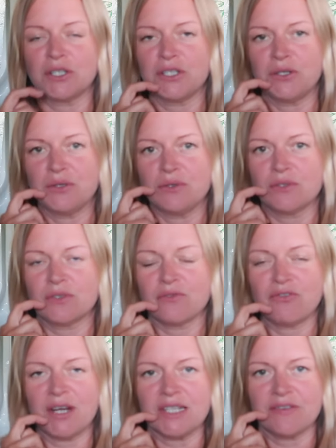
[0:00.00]
to use
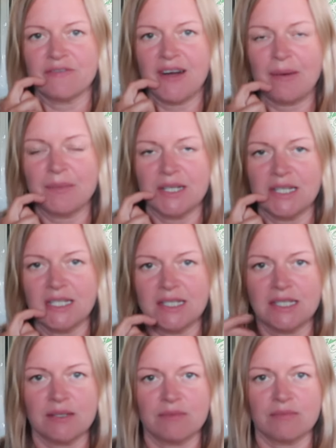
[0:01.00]
friends and
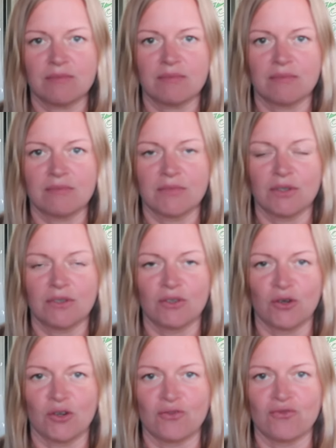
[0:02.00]
family's
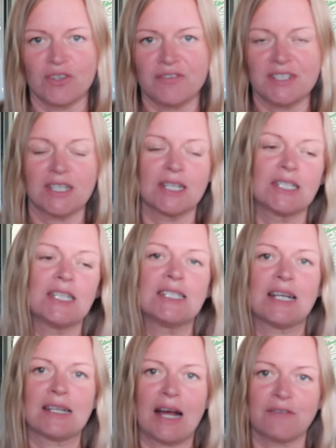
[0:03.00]
laundry
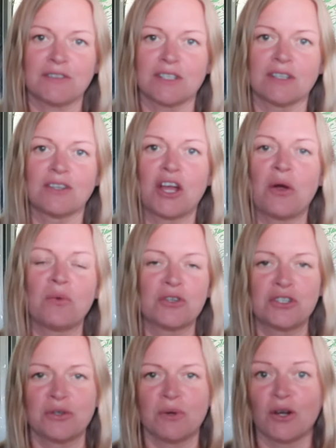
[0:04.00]
facilities, I'd have to go
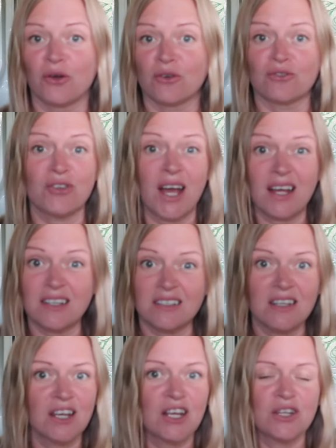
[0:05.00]
to a laundrette
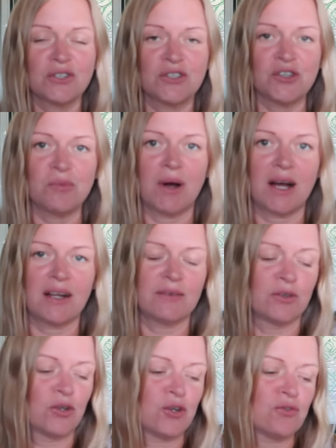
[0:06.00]
and do my
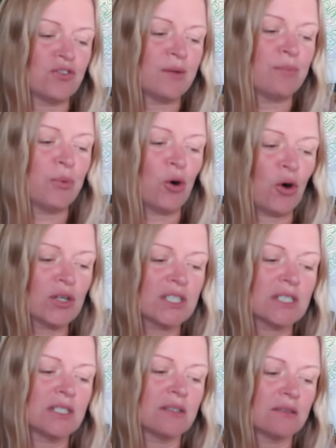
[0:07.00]
laundry,
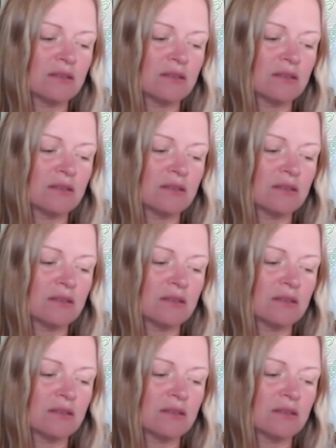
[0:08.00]
but